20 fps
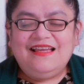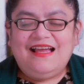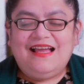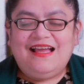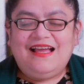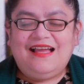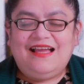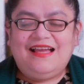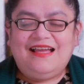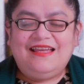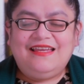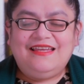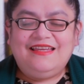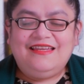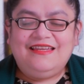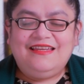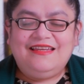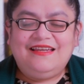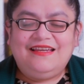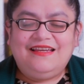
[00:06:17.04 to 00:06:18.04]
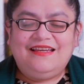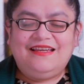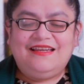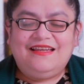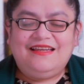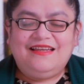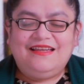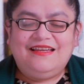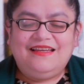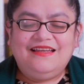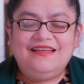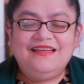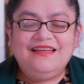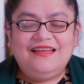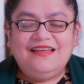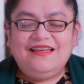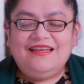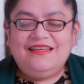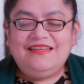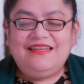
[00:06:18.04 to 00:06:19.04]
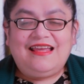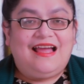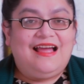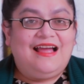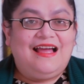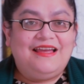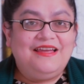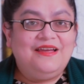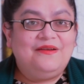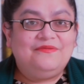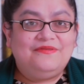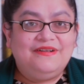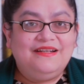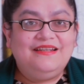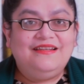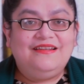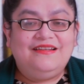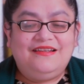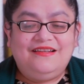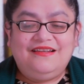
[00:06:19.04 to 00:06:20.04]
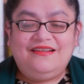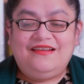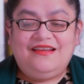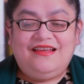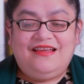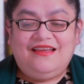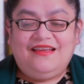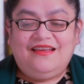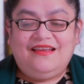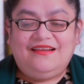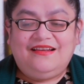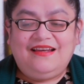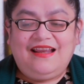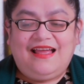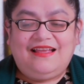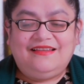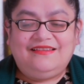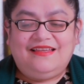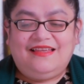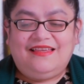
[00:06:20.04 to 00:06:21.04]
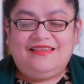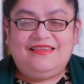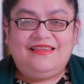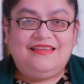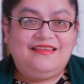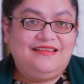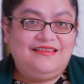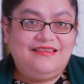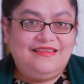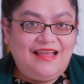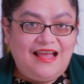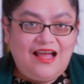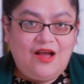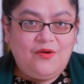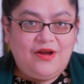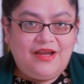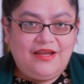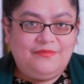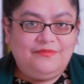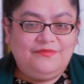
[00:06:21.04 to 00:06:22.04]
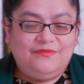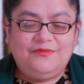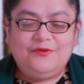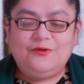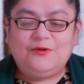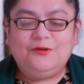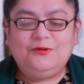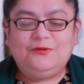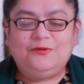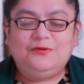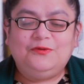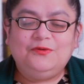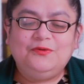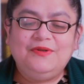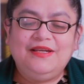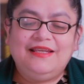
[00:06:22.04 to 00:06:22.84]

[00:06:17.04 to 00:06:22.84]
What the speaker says: I am really glad that now I am going to do